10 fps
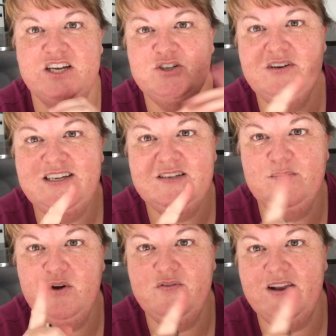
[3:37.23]
I do need to
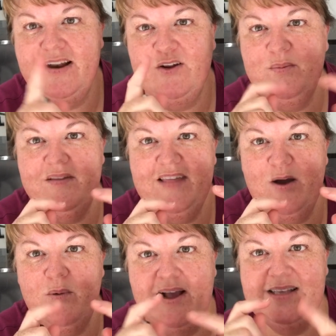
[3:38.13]
move it a little bit that
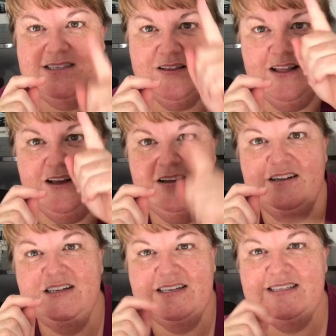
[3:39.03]
way so the
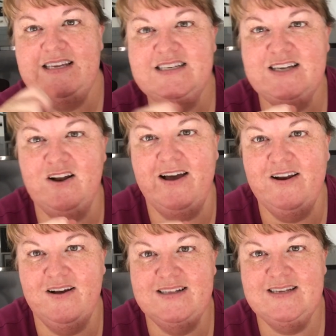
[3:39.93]
center line
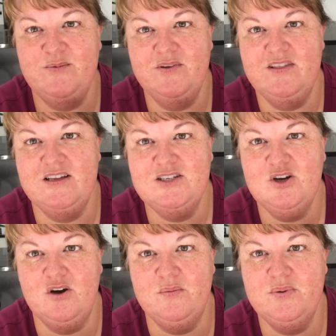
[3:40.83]
lines up with the
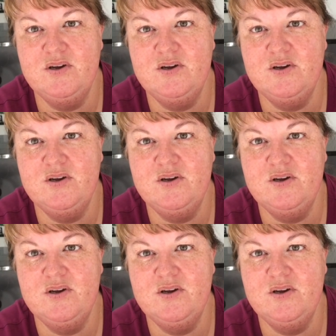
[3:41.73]
top.